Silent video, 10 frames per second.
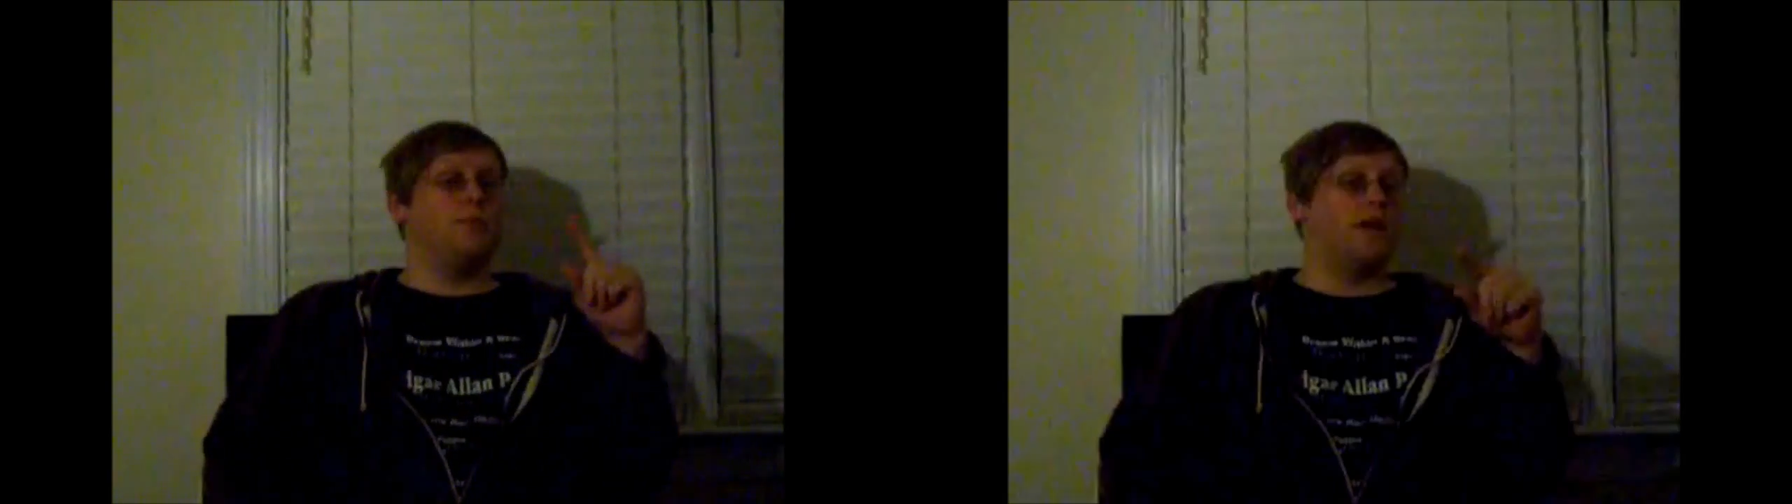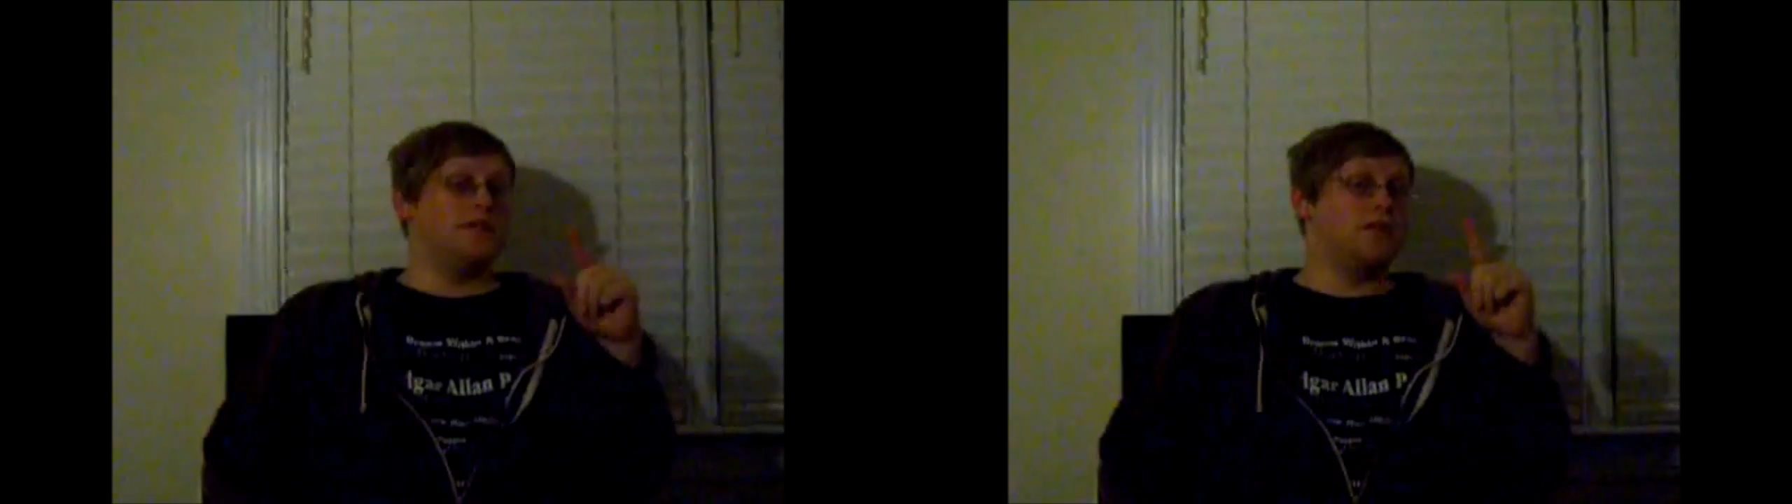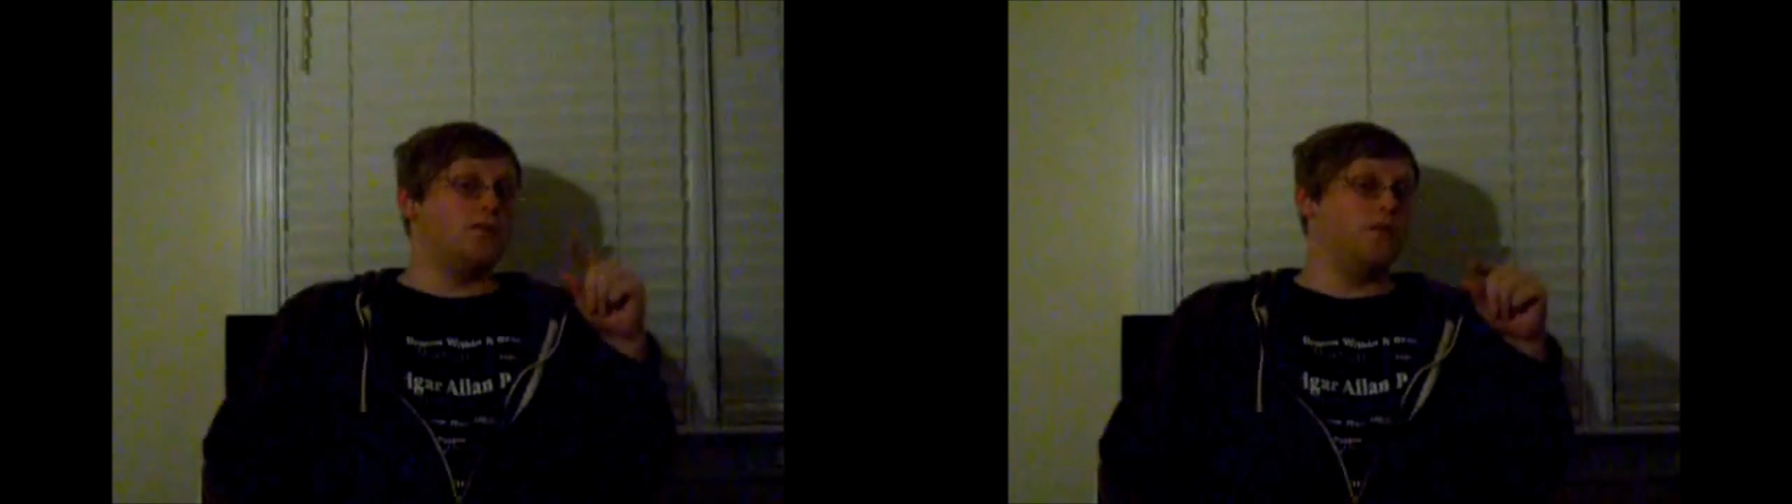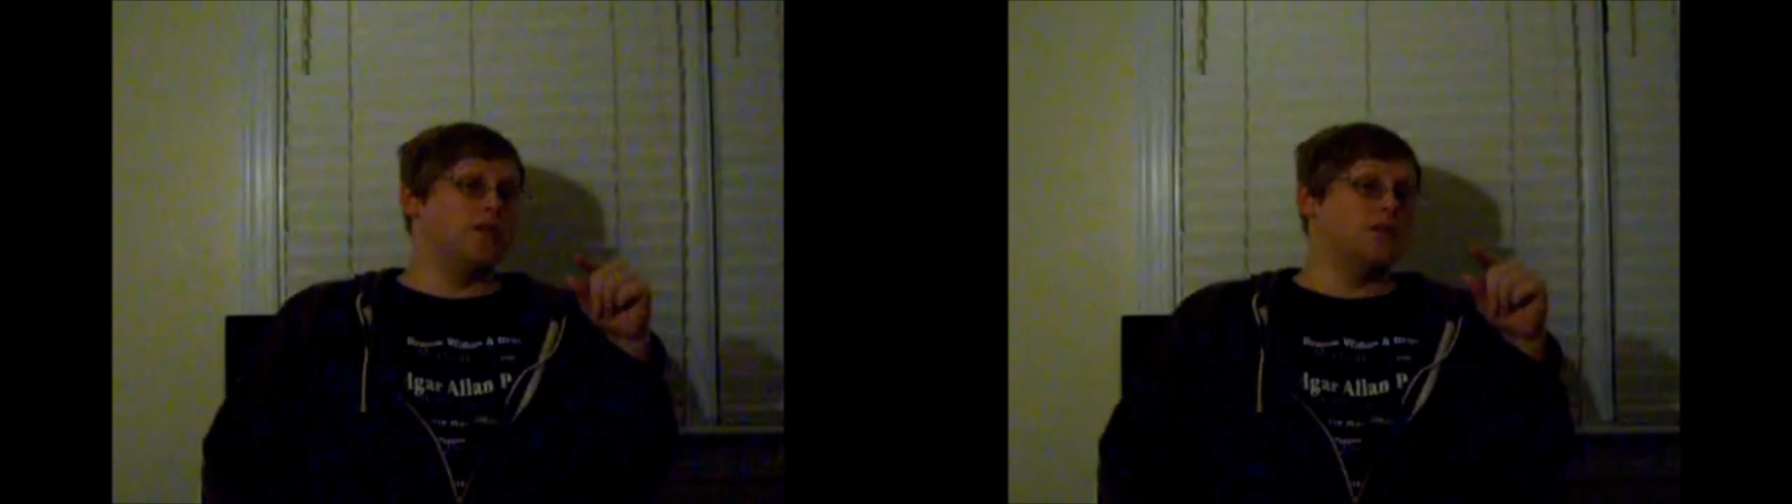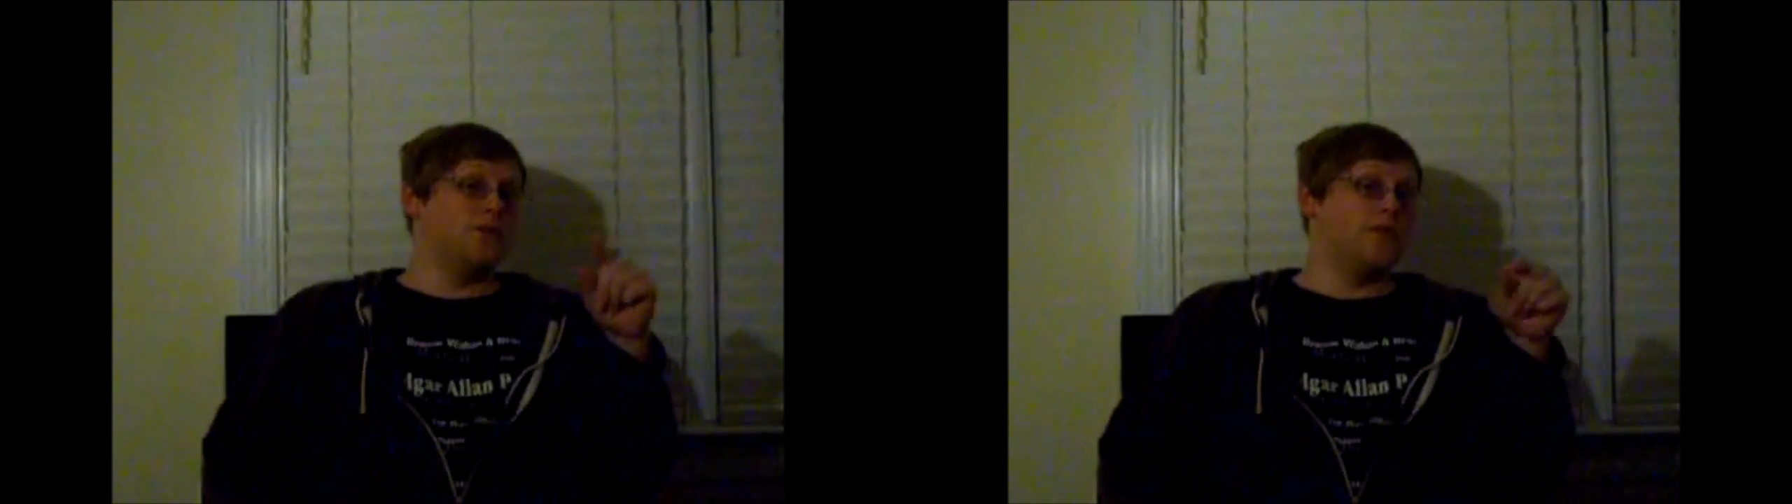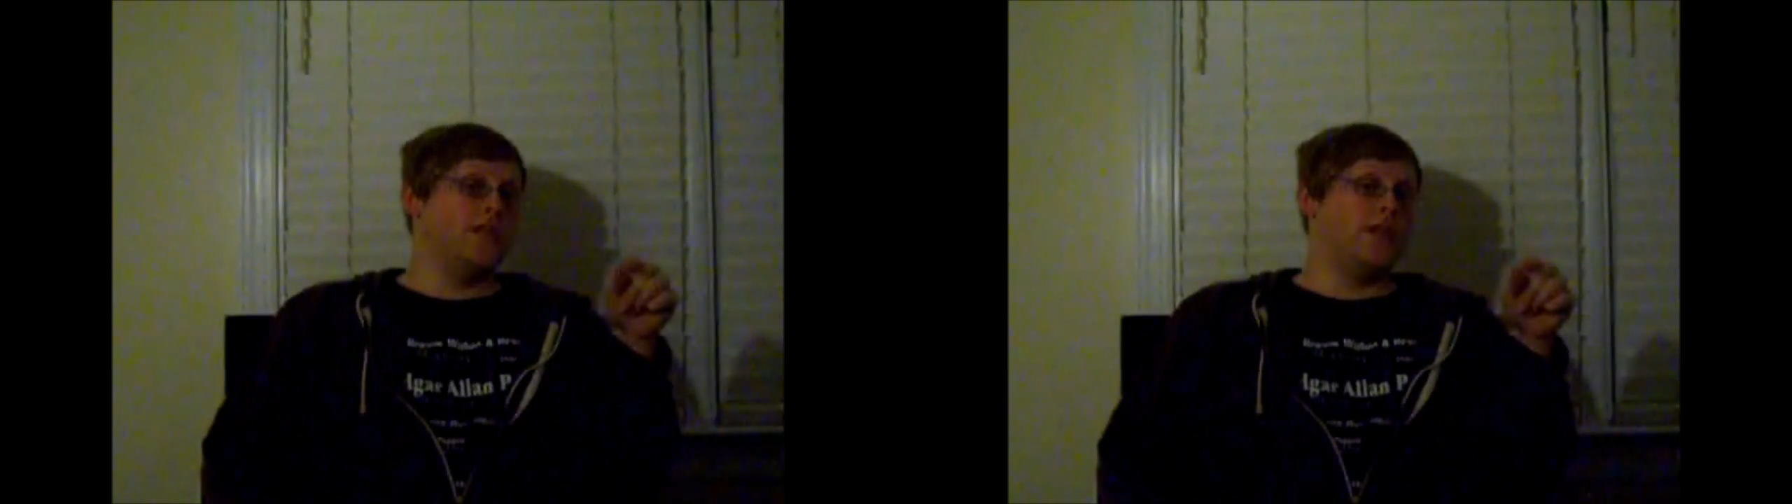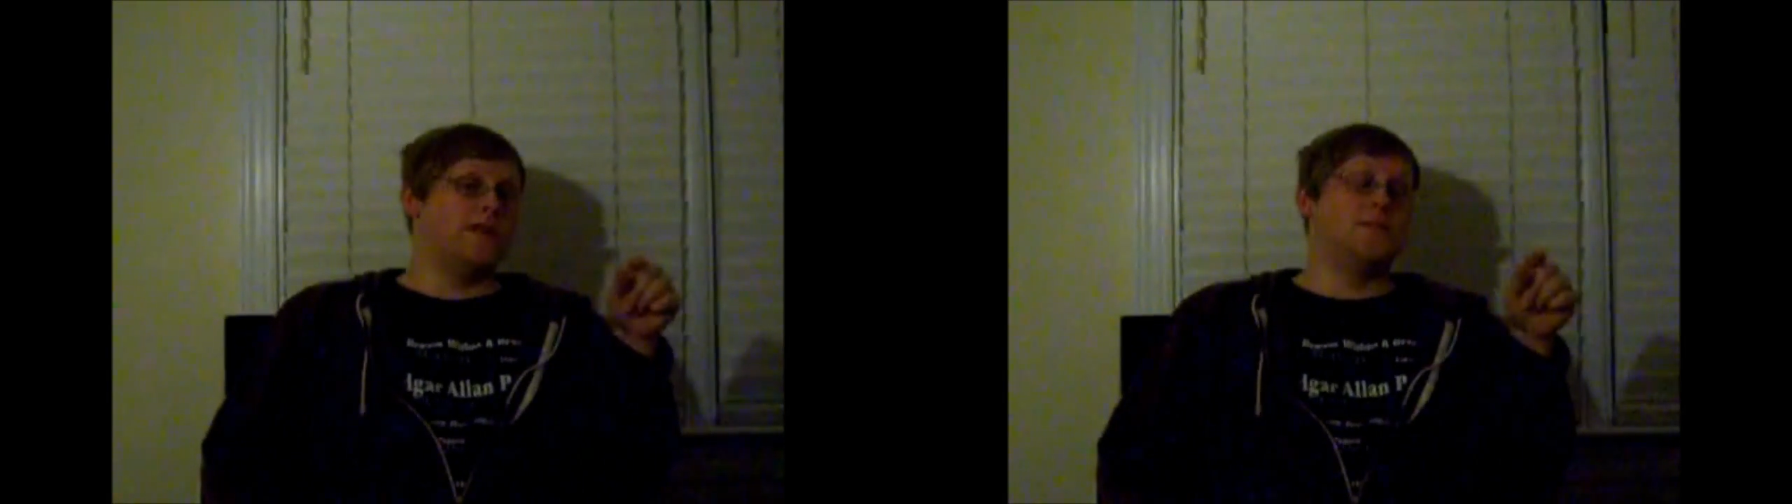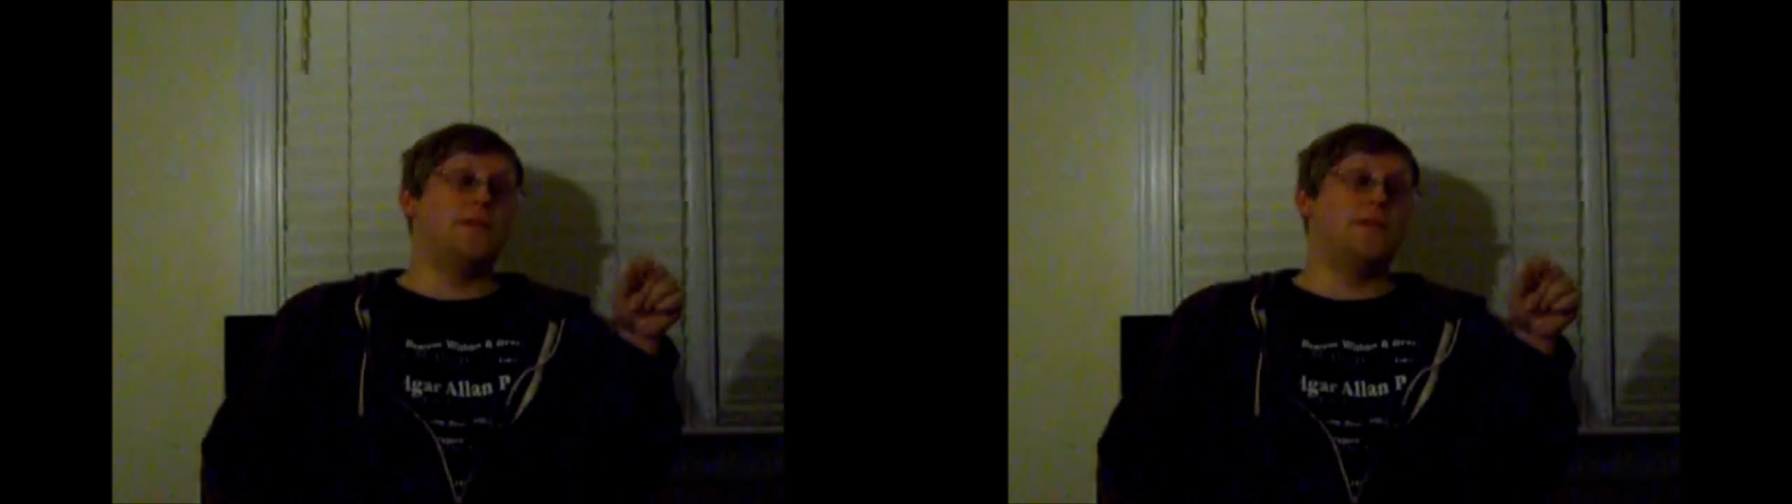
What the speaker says: much worse with video games.